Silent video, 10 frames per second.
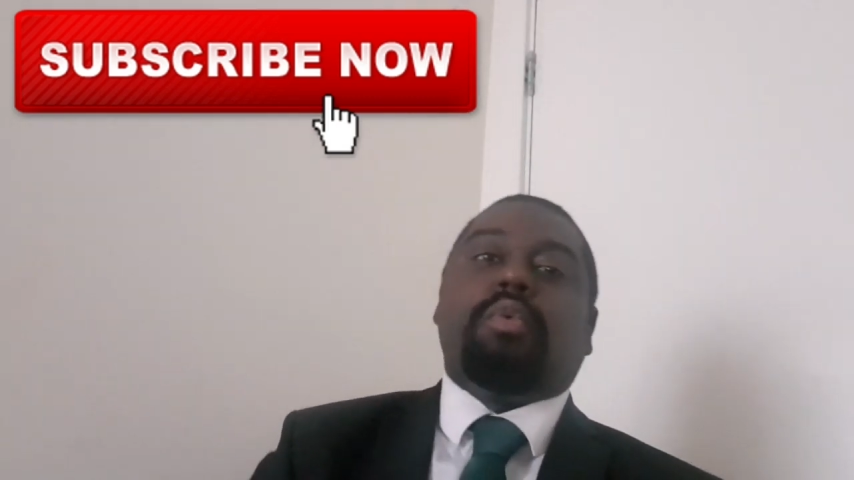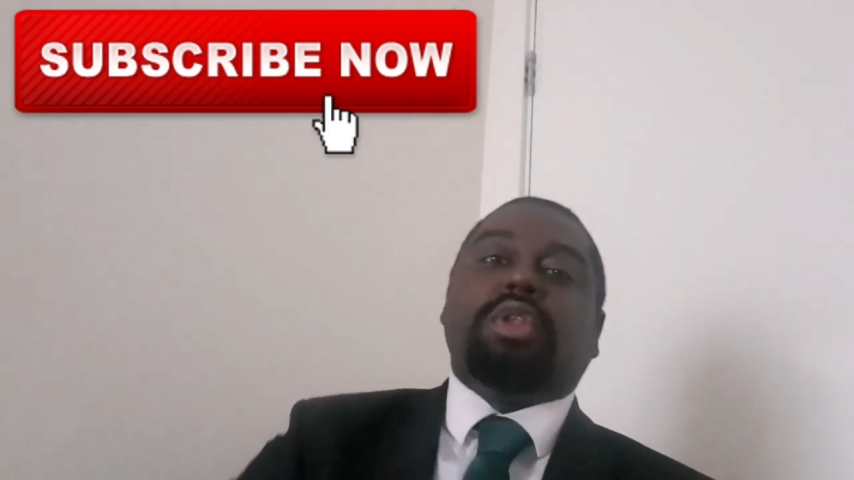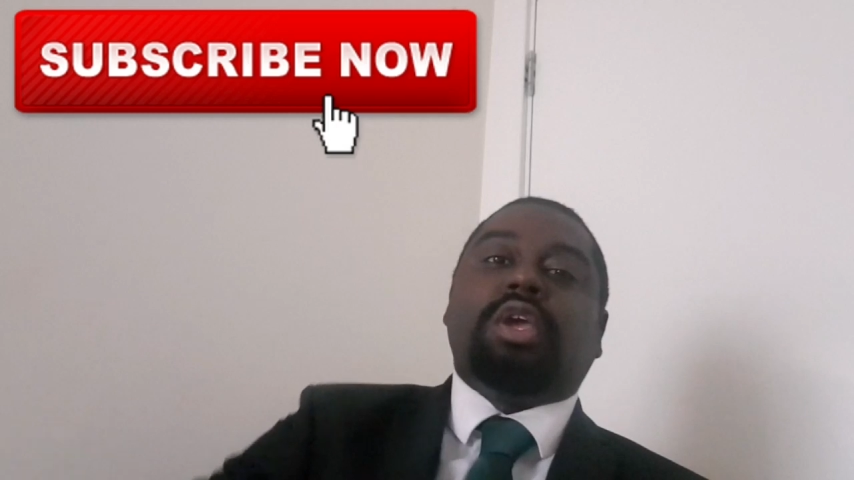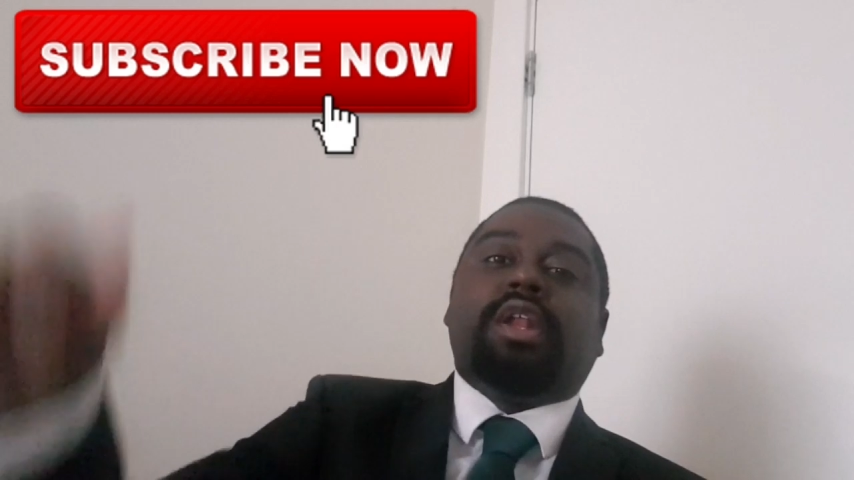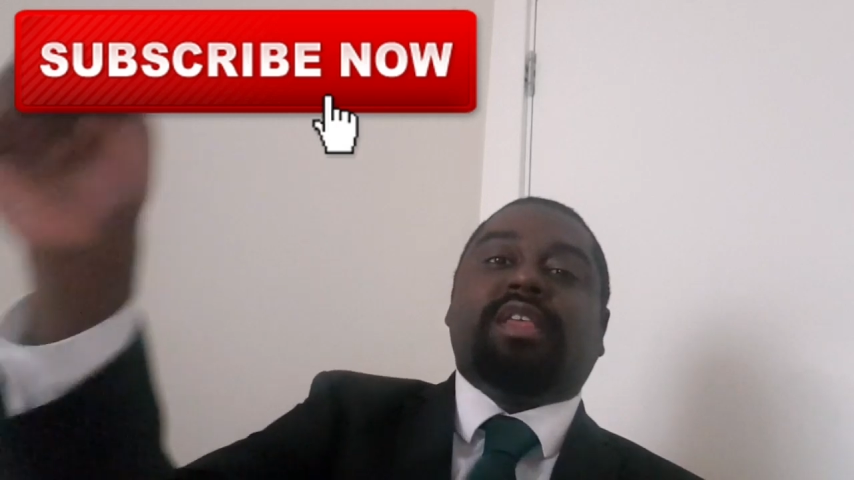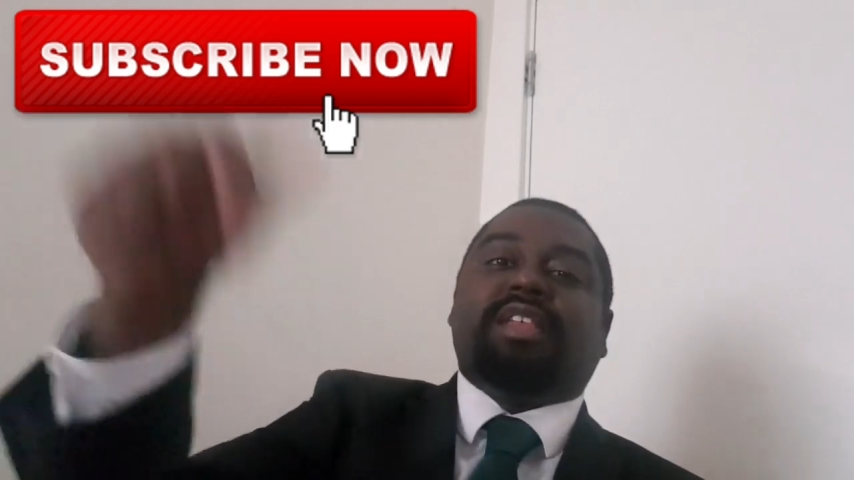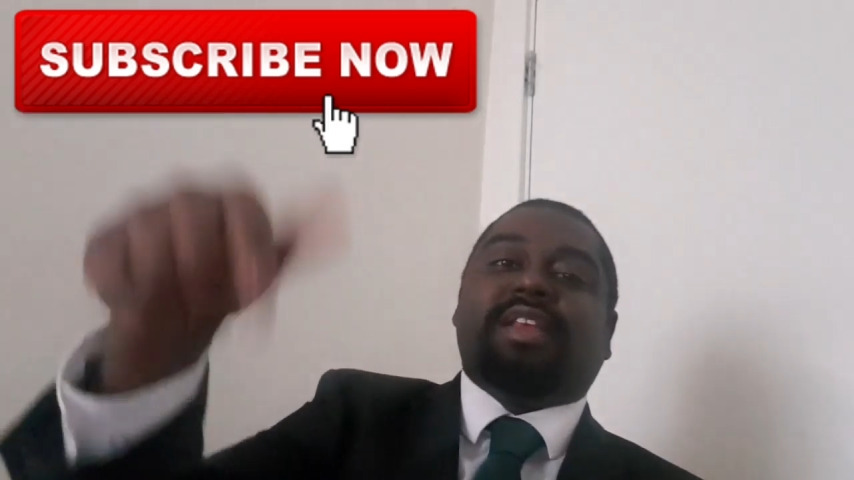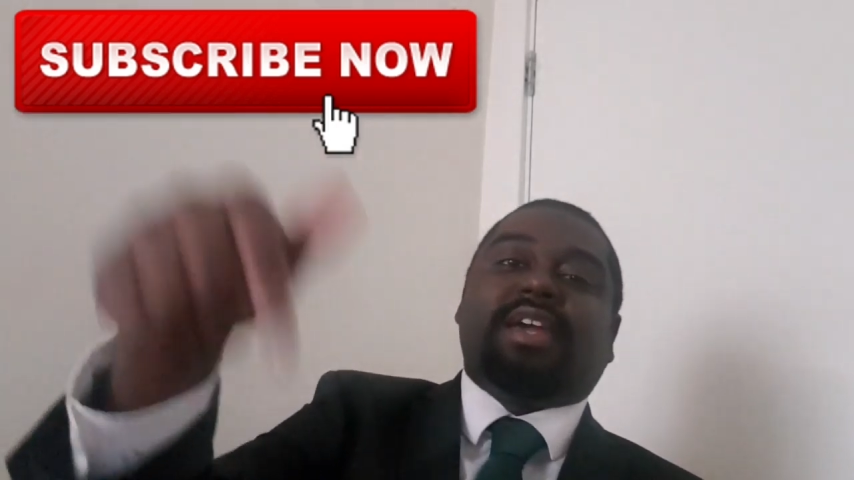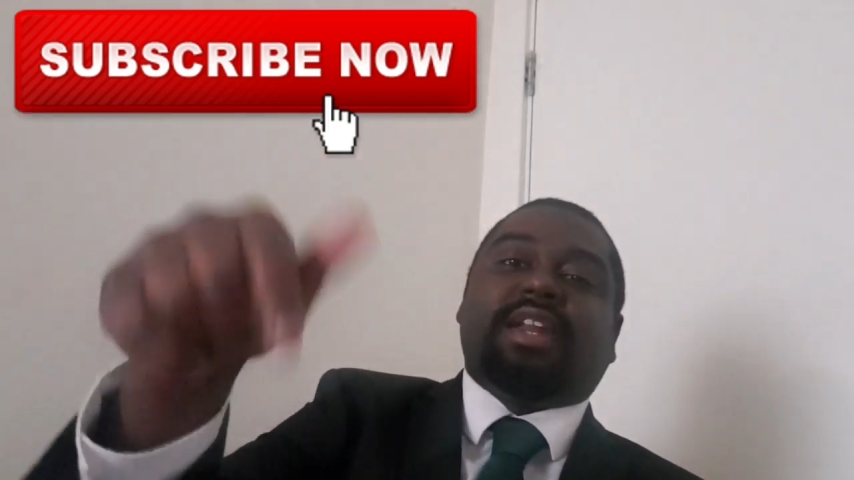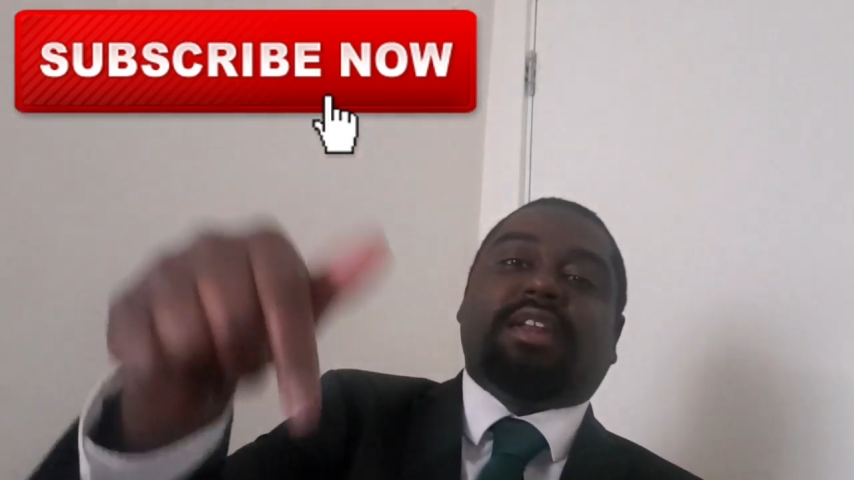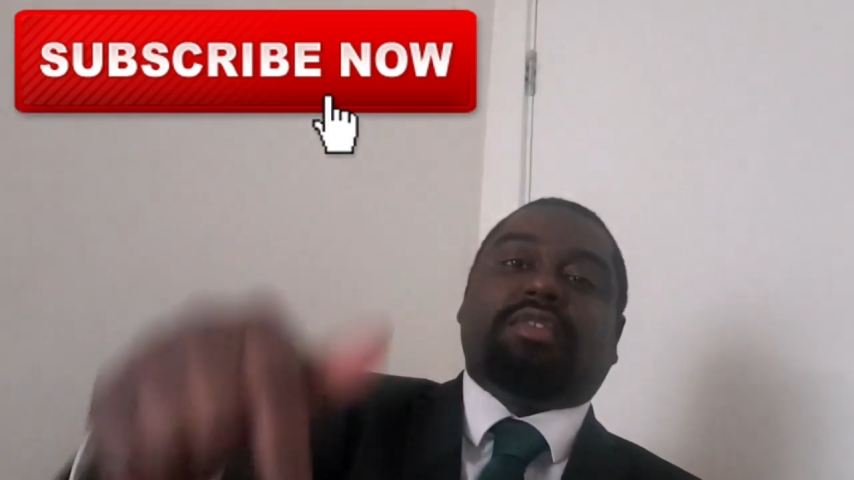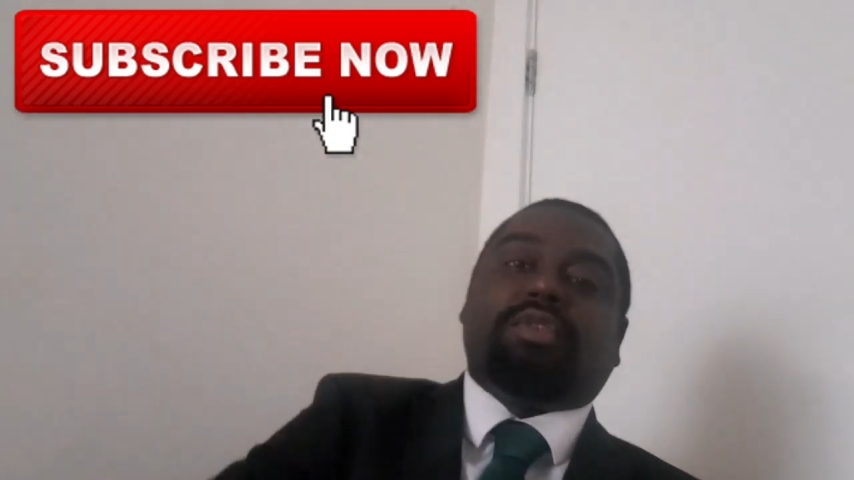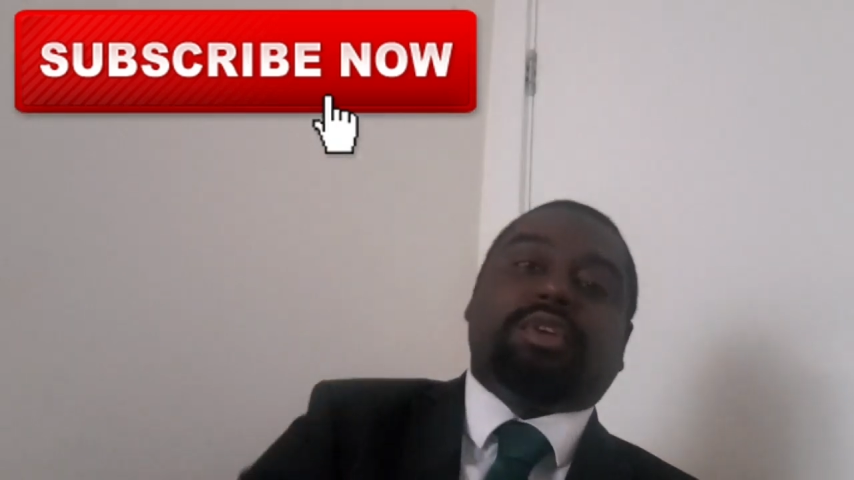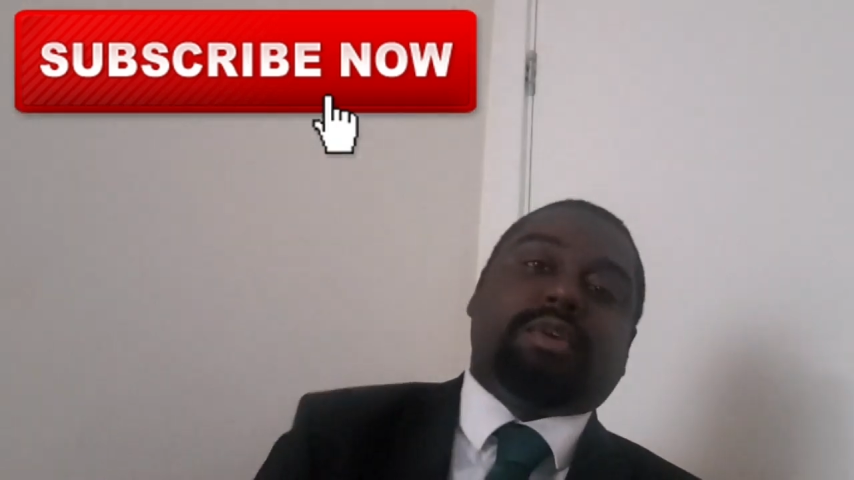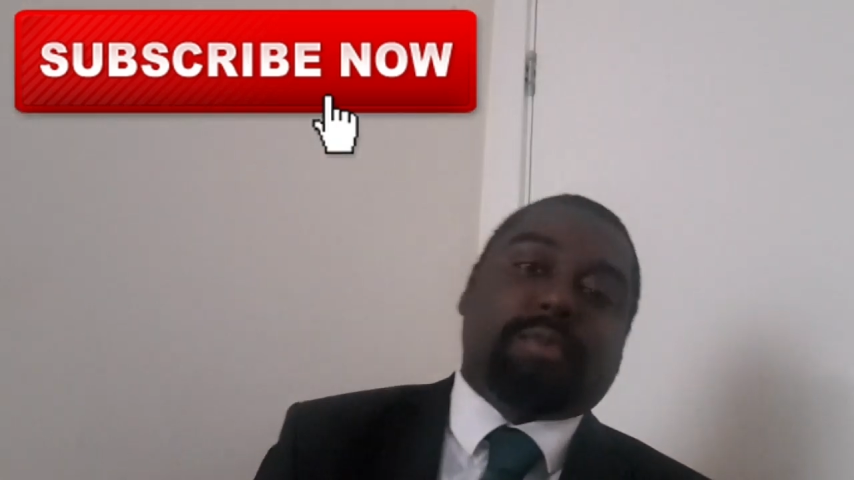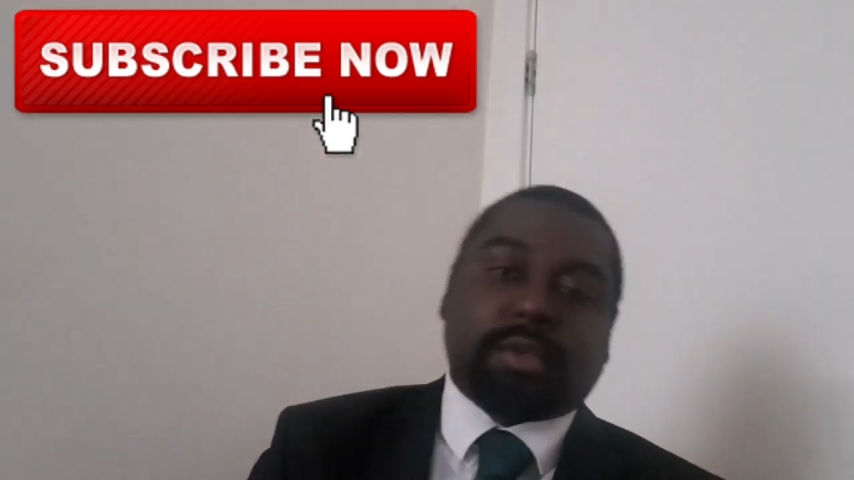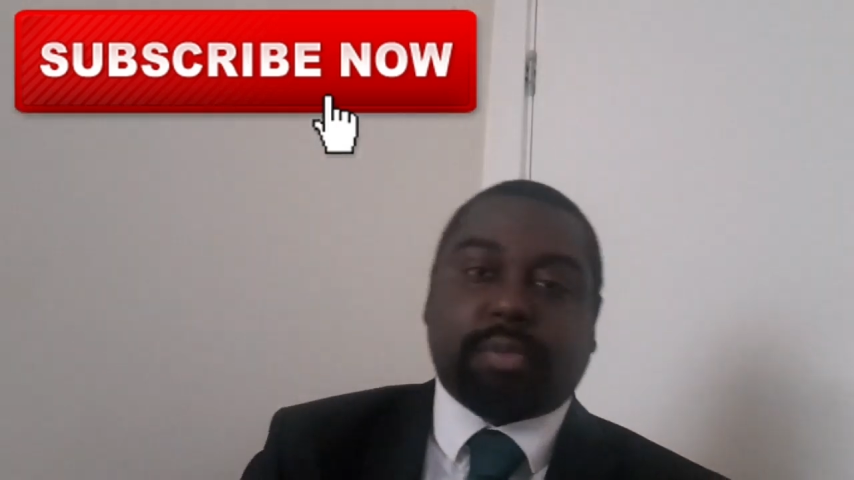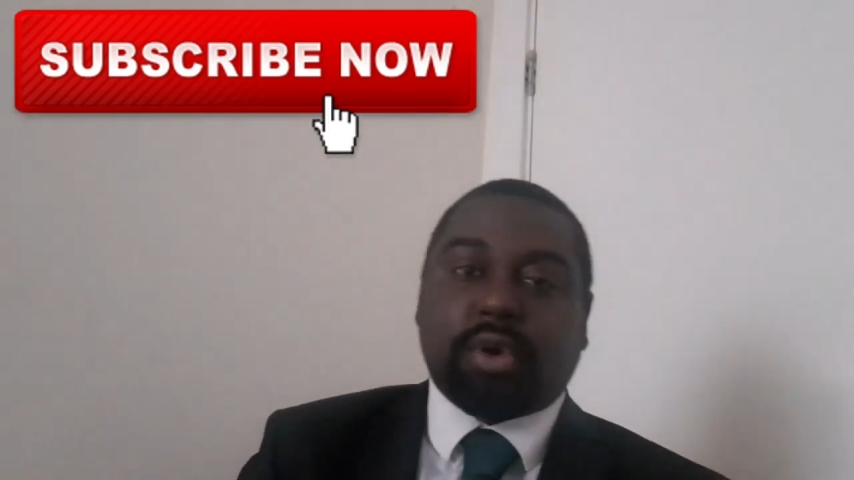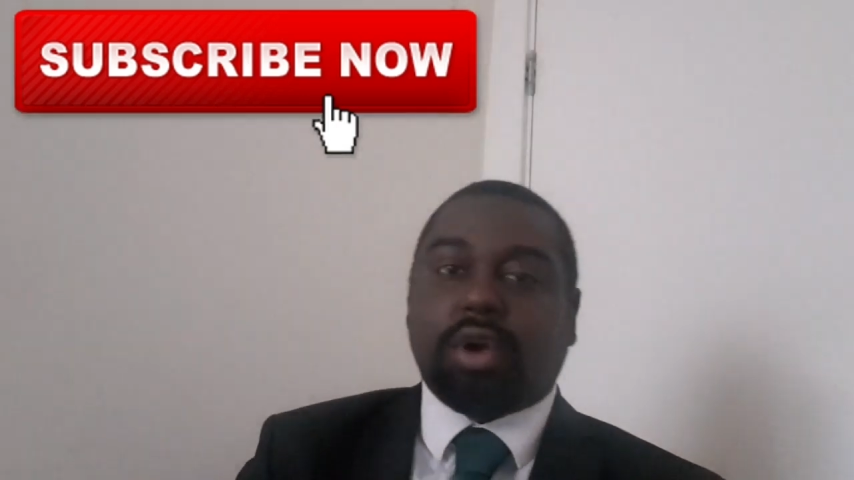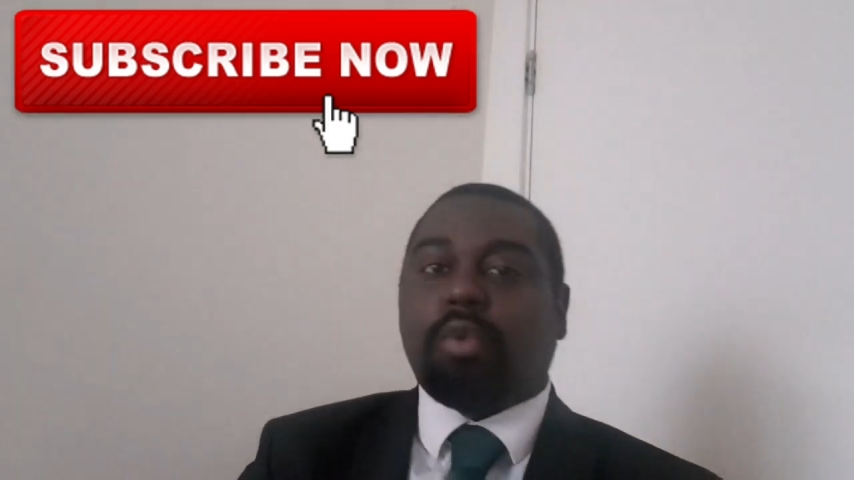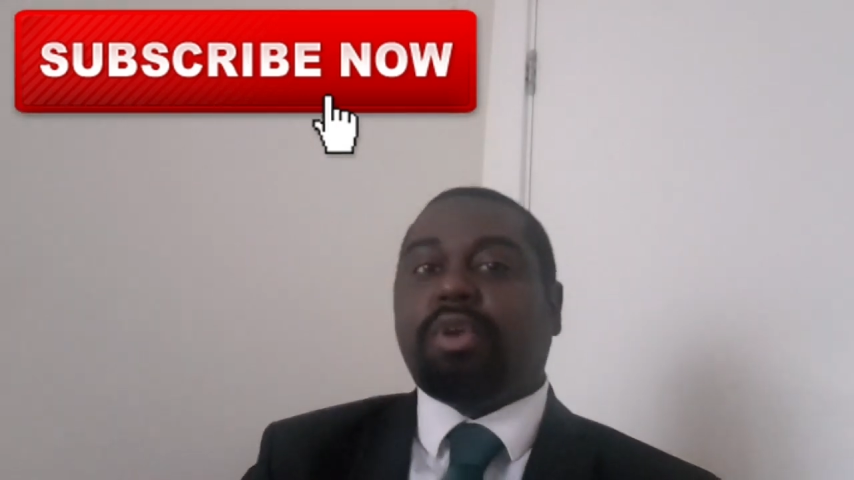When you click the link in the description box below,